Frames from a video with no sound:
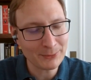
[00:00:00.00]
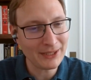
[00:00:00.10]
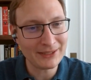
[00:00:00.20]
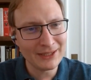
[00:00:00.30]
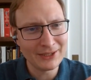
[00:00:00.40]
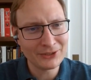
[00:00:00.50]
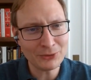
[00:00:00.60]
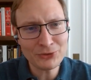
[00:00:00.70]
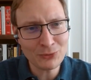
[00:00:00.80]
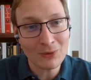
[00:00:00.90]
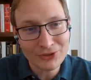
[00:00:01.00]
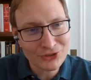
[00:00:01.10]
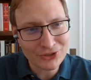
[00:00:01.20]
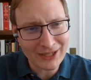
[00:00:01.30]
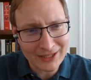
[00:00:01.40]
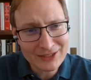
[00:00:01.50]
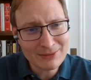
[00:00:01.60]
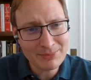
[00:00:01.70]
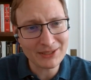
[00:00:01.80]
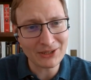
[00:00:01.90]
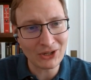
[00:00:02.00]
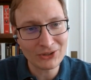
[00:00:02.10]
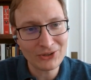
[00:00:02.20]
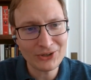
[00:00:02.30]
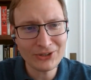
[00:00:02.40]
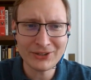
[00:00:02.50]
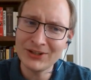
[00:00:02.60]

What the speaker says: Wait, don't you want your kid to be an oligarch?